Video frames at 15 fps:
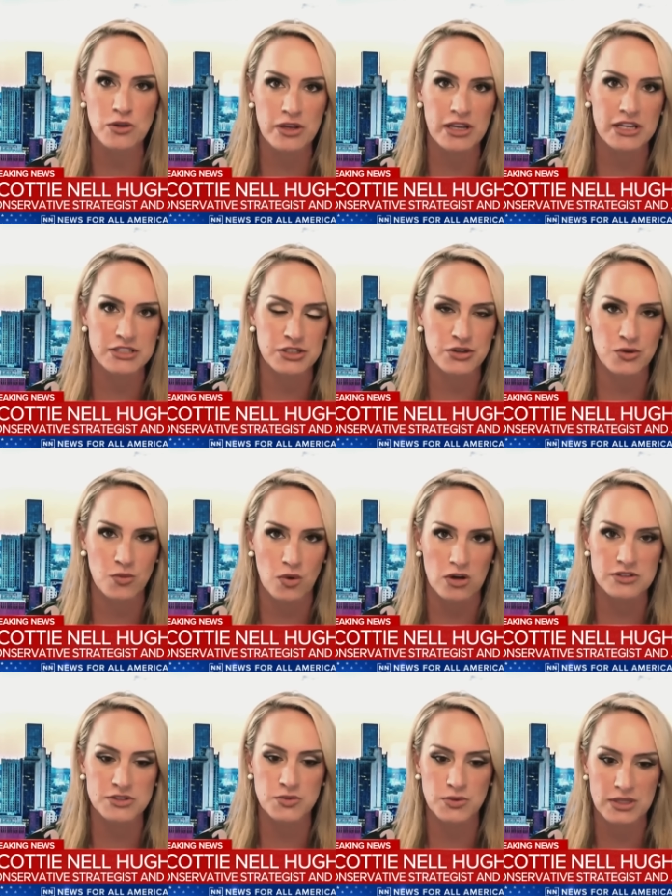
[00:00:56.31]
looking into who
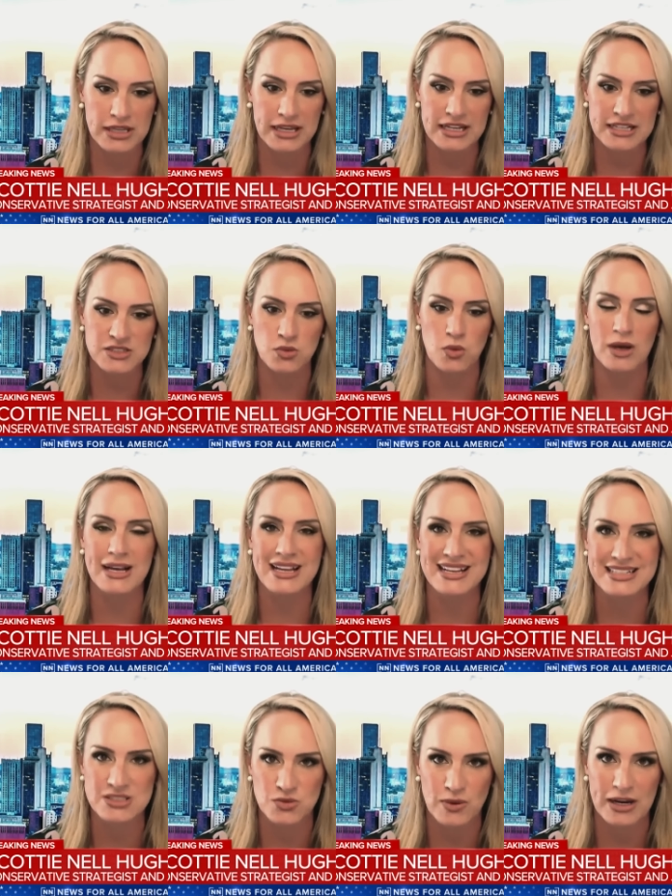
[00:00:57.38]
Walz really is, what
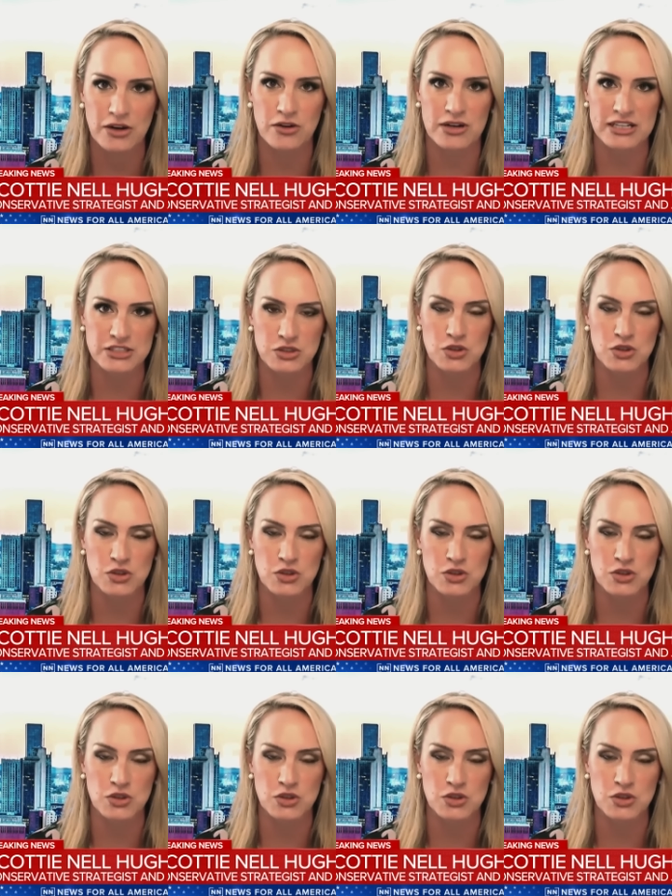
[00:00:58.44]
his record is.